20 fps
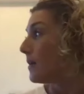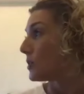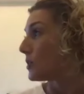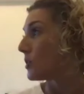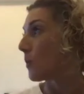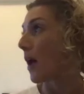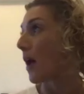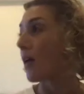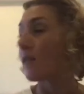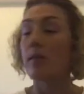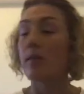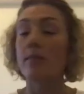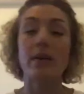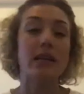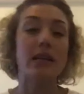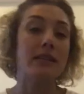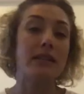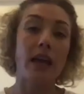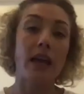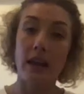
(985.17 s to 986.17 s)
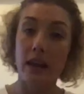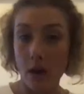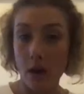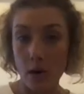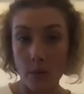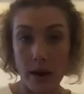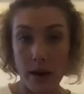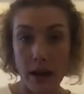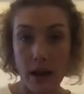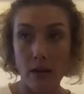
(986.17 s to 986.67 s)
So everybody's getting
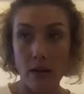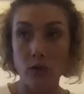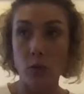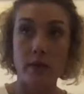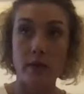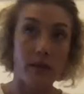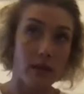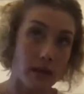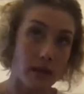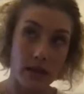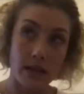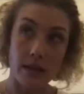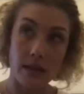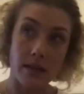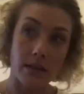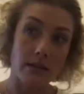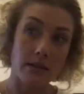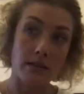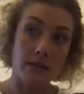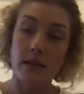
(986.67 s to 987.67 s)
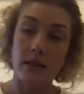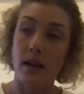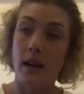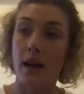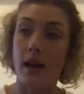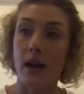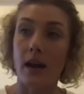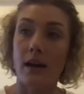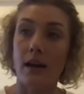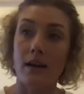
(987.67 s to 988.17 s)
around with ease.
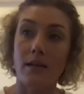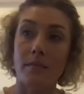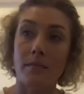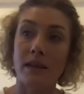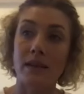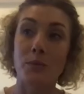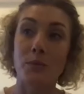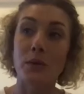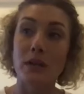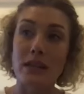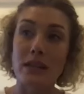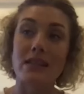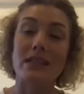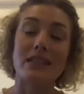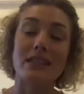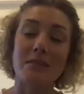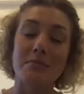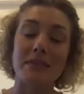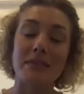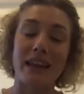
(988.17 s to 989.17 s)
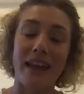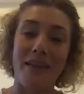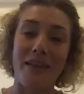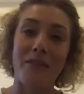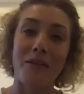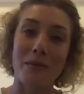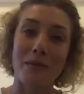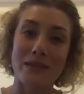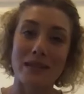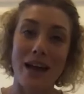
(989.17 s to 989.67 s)
It really seems like
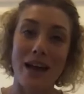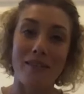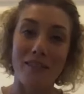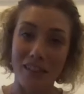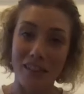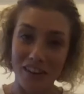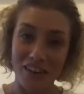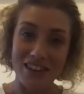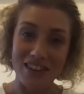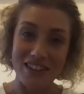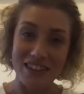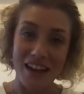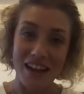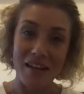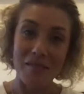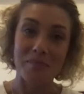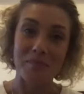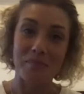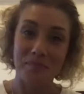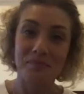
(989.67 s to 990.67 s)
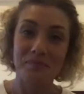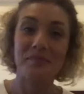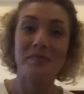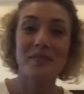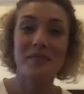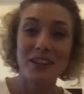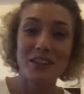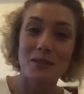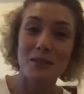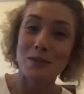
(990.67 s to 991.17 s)
everyone's having a good time.
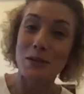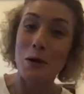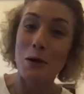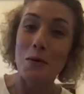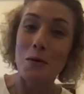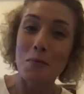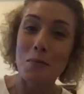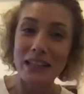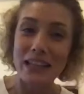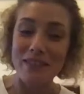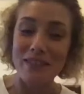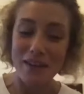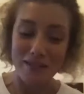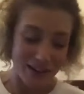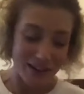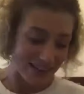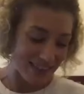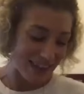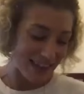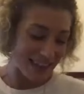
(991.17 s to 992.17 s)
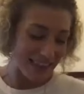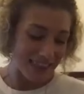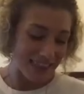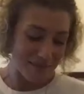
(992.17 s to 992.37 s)
So don't believe everything the